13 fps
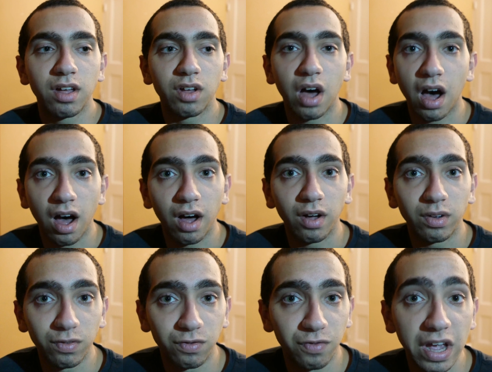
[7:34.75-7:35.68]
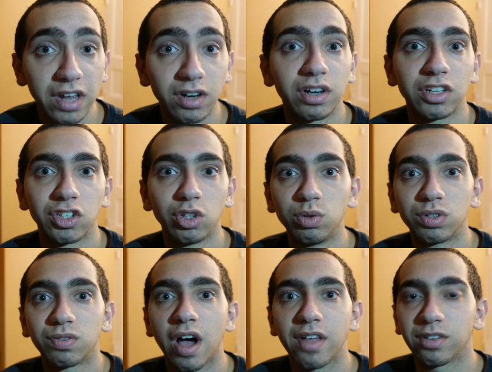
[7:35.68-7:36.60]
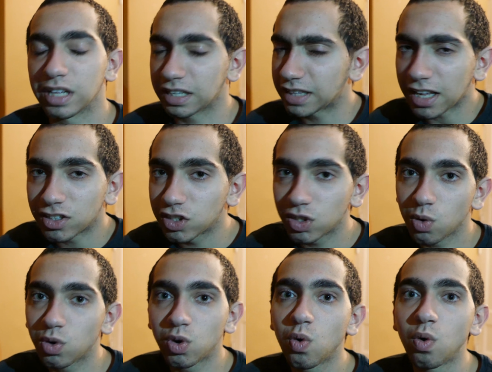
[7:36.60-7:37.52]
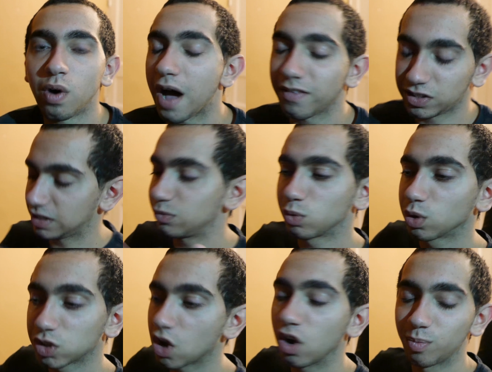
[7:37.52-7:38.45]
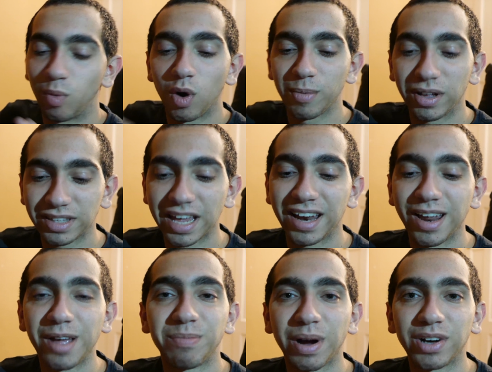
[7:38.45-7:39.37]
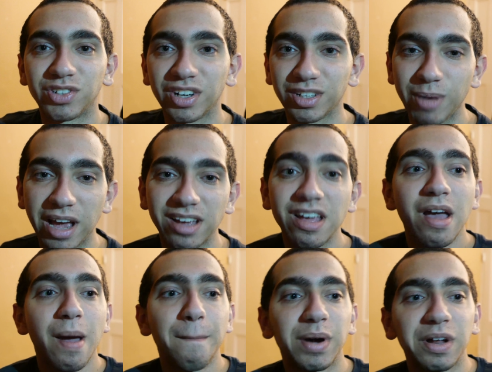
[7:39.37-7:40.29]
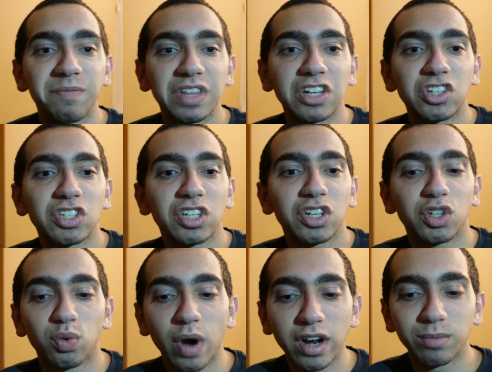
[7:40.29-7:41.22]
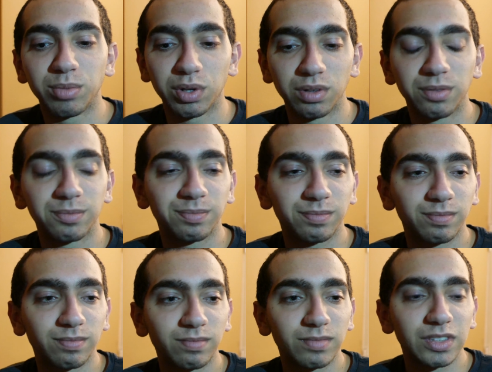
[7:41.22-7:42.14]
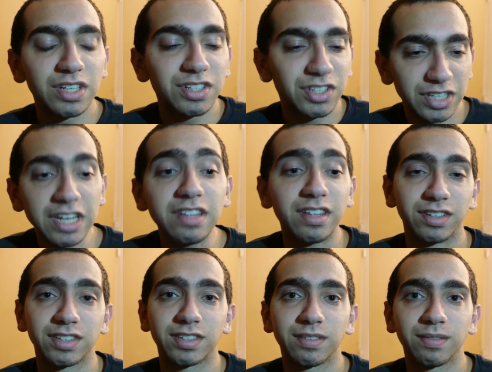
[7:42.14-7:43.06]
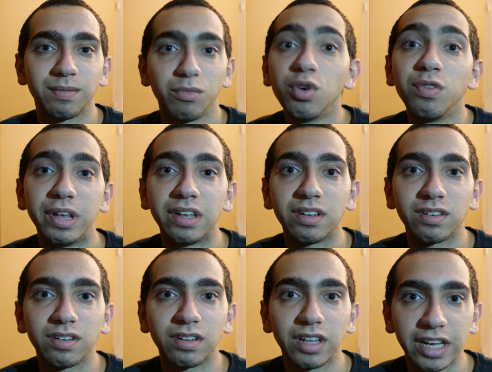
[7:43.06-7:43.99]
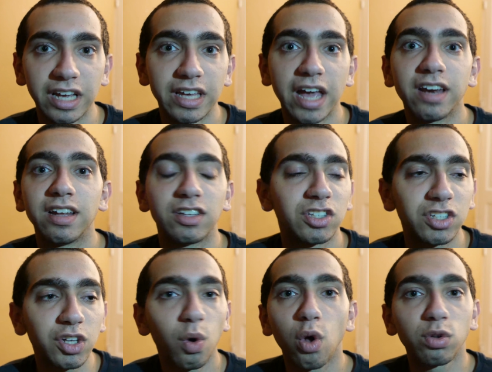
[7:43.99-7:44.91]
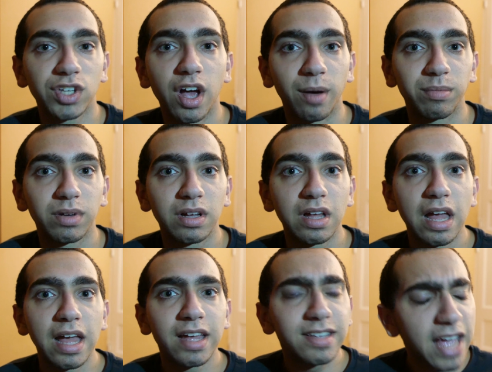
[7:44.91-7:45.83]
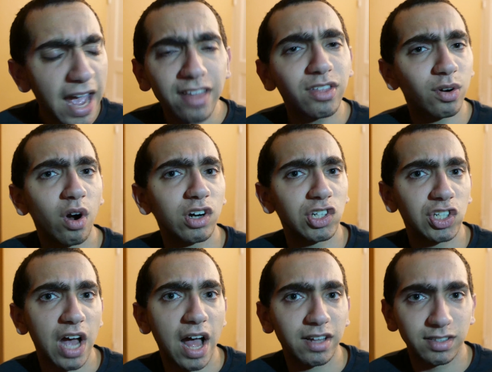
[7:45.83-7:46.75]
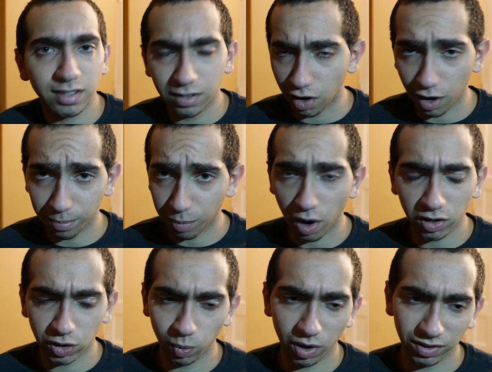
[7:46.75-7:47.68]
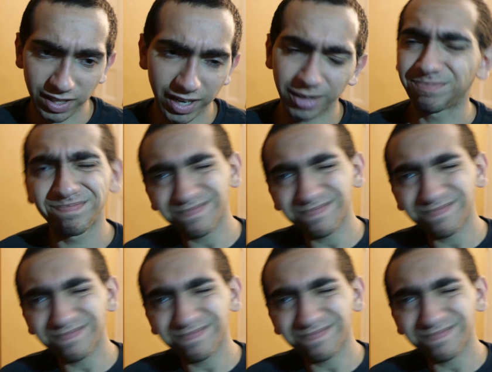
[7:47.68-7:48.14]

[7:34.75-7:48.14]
Vader is Luke's father. Like, that's so cool, obviously. We'll talk more about that in Empire Strikes Back. But it's just incredible to see this movie. Like, again, it still holds up. Yeah, there are shots, there are parts where it's like,